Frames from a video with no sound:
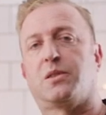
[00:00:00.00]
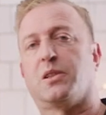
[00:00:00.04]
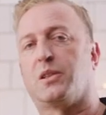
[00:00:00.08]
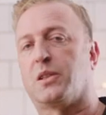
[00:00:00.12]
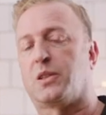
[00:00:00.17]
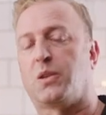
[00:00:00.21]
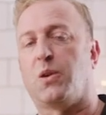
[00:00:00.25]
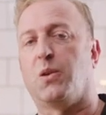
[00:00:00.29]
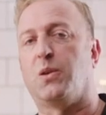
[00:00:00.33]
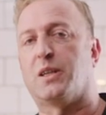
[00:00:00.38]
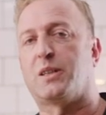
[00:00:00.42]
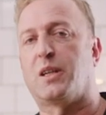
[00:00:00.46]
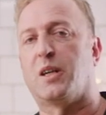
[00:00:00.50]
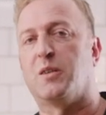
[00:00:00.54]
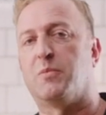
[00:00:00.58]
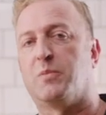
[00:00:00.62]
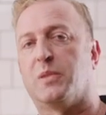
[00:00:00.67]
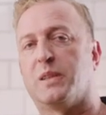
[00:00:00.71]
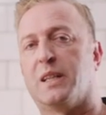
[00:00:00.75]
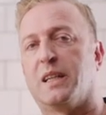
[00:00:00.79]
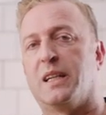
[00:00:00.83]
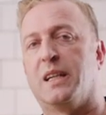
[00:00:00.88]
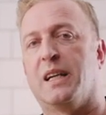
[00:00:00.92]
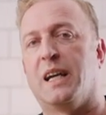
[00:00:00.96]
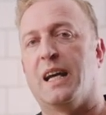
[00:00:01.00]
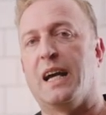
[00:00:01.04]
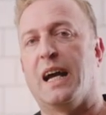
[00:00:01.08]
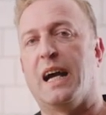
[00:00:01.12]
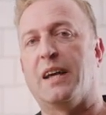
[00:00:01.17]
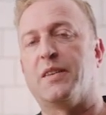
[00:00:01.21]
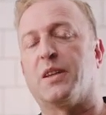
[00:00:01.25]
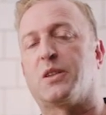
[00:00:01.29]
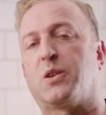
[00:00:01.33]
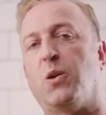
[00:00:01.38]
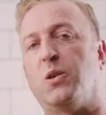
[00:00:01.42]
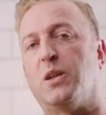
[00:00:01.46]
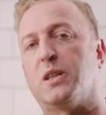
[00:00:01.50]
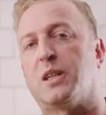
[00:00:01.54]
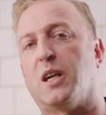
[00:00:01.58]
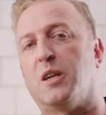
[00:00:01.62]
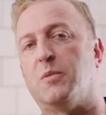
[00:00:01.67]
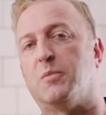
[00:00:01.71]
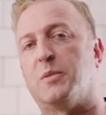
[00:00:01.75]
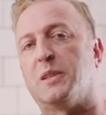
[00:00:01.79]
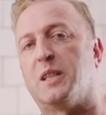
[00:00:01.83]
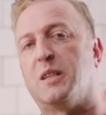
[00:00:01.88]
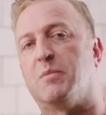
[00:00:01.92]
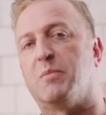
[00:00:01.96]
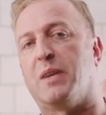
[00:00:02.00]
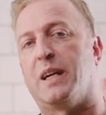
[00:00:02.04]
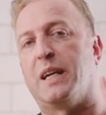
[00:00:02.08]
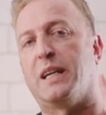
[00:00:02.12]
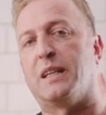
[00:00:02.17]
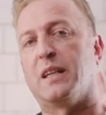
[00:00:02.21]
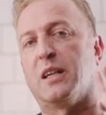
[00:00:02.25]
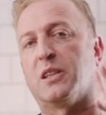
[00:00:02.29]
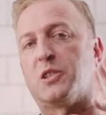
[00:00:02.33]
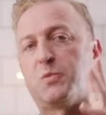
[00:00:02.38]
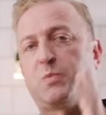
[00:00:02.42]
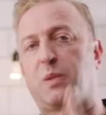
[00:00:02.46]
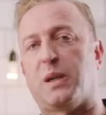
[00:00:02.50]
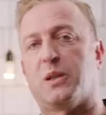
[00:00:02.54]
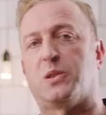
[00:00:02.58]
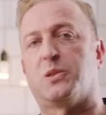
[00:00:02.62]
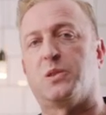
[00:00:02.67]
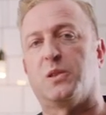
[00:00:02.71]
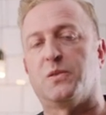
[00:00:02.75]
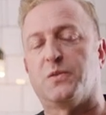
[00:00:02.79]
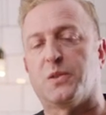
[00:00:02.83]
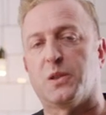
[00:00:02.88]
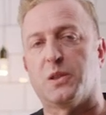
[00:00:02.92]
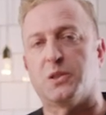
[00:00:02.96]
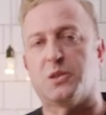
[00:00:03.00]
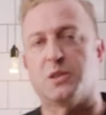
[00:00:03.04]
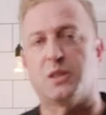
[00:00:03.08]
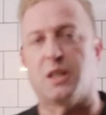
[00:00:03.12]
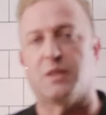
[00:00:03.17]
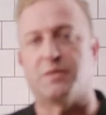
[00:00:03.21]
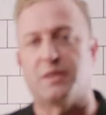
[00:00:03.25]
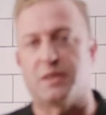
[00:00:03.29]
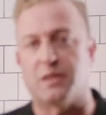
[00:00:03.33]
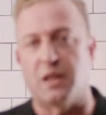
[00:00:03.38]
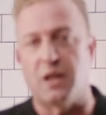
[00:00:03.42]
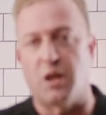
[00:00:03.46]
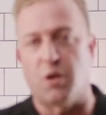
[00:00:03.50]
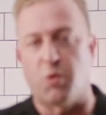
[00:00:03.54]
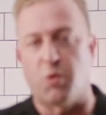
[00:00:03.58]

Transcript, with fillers: to the cola company, and the cola company made a special version of it